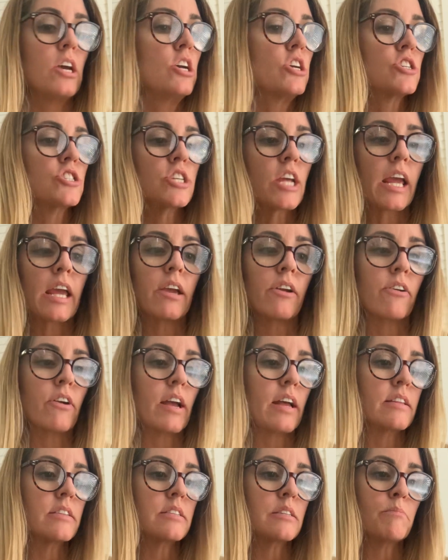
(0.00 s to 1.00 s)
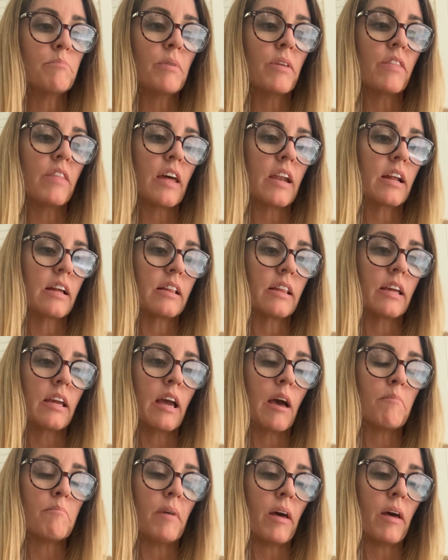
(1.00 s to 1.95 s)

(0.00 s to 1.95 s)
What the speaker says: Shaking her head sympathetically at